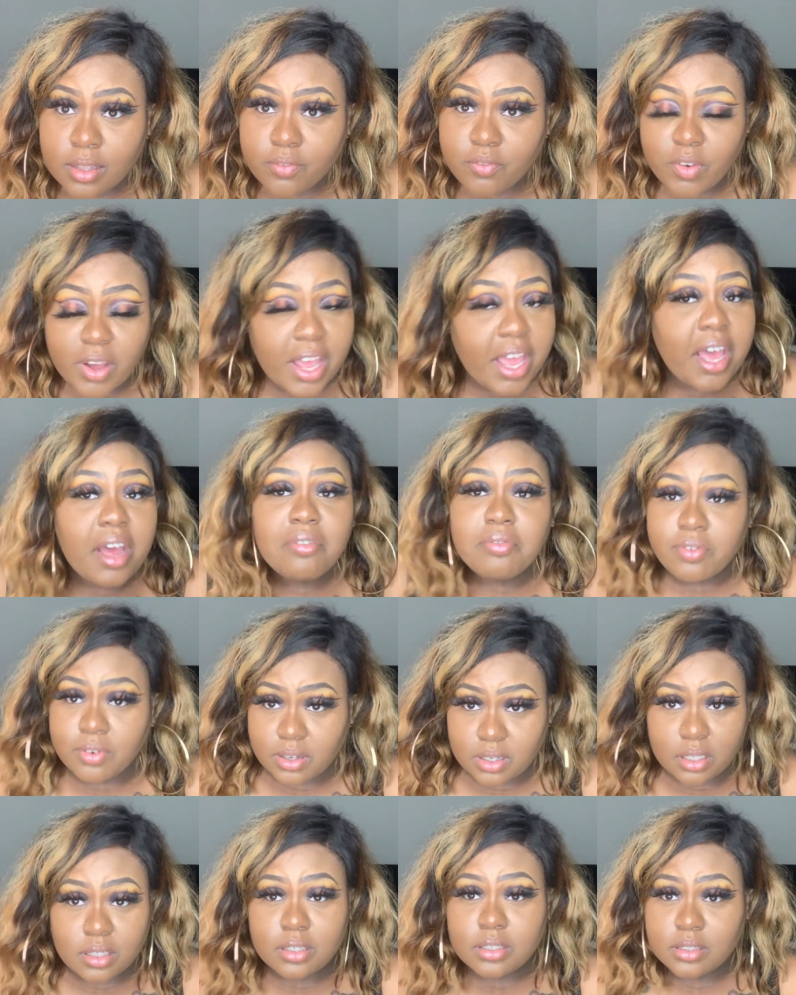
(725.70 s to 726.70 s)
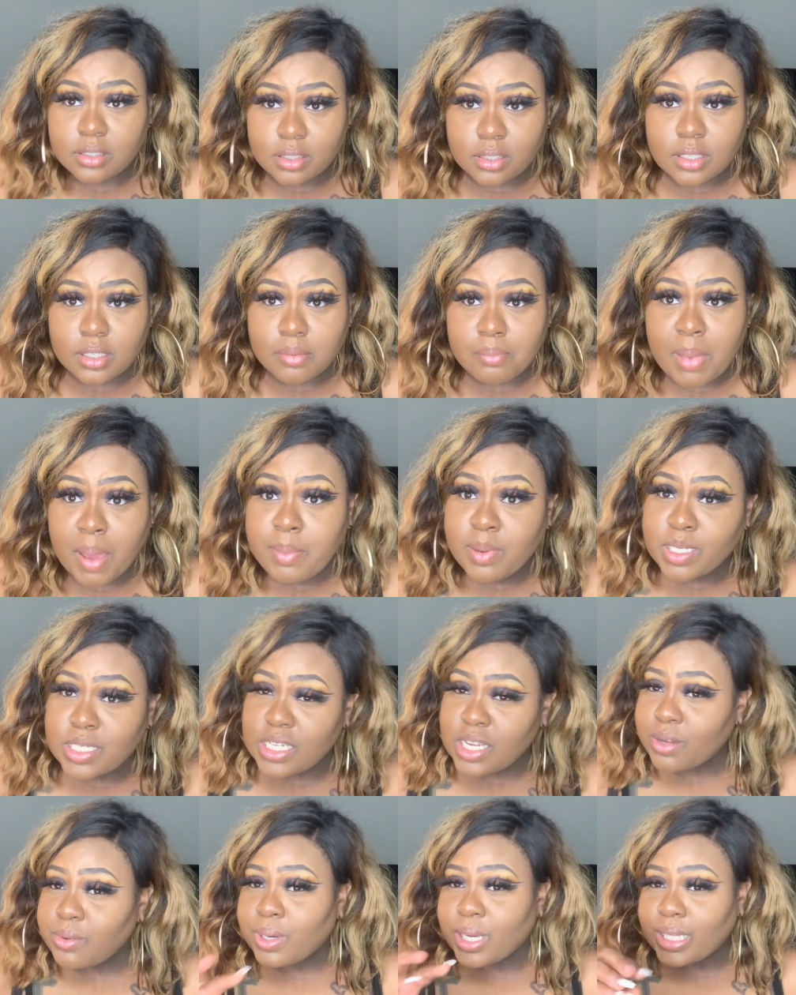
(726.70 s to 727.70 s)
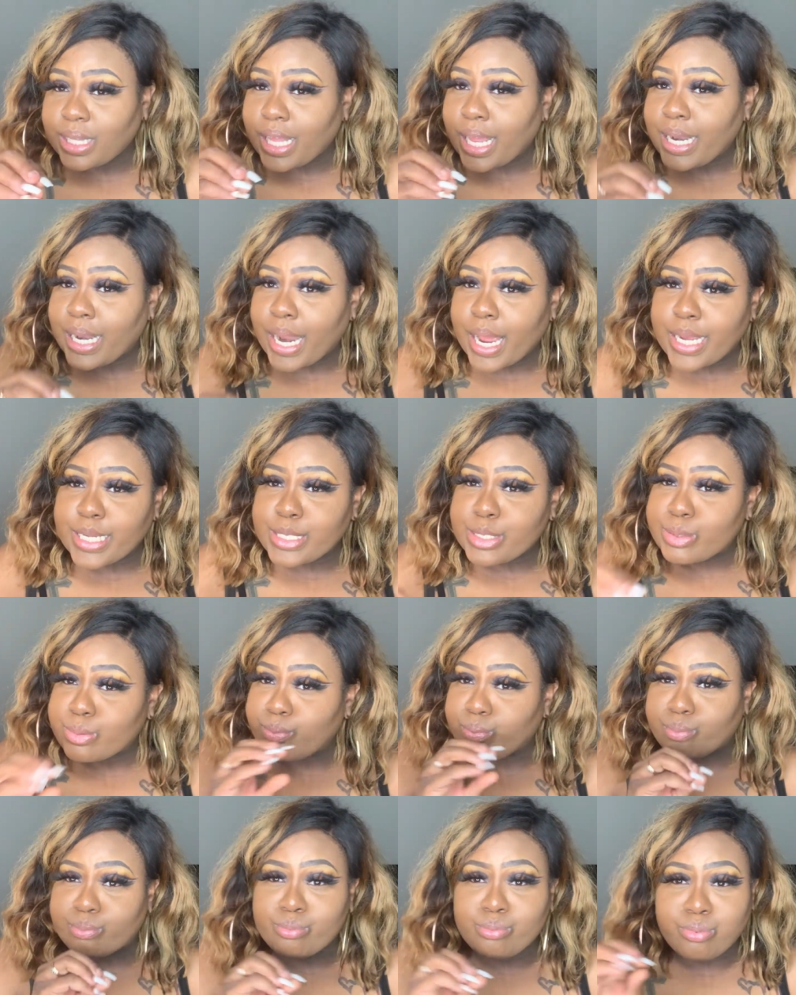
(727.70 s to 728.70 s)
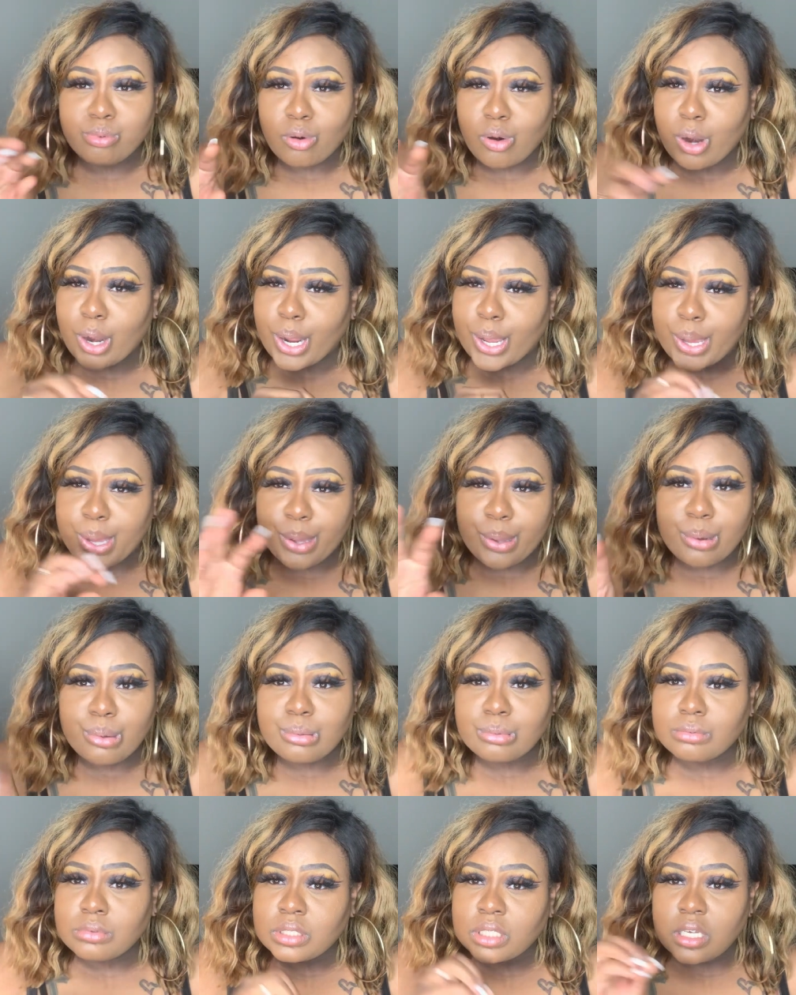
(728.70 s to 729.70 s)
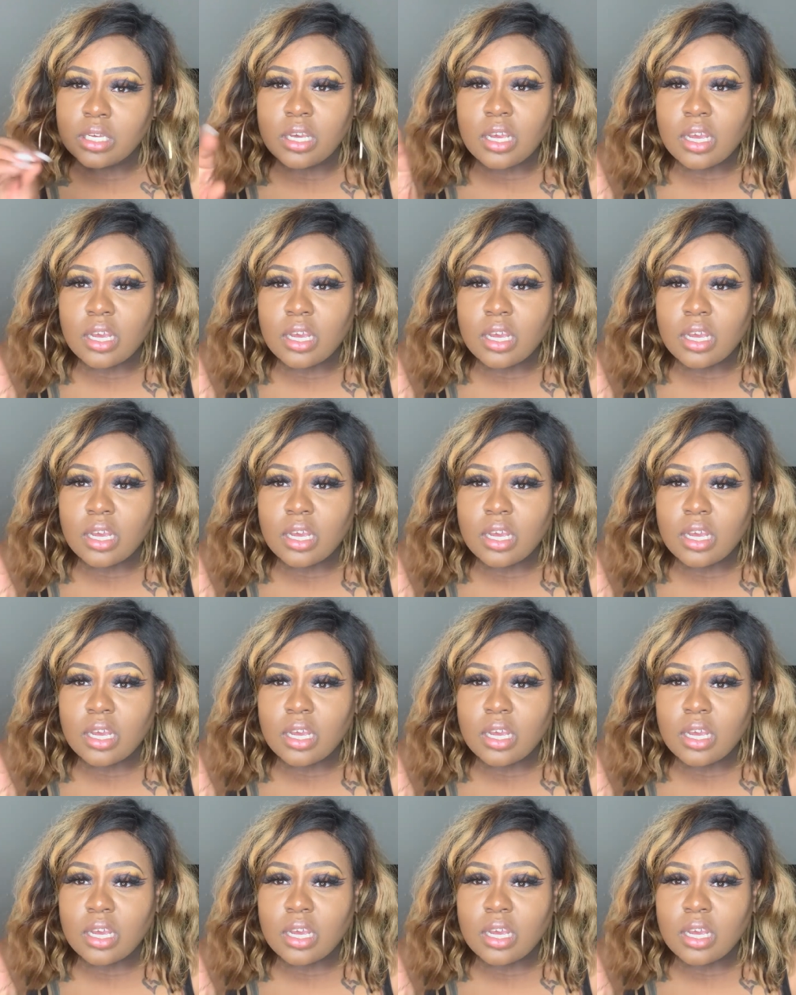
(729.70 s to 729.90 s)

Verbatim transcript: forever baby until you get that nice brown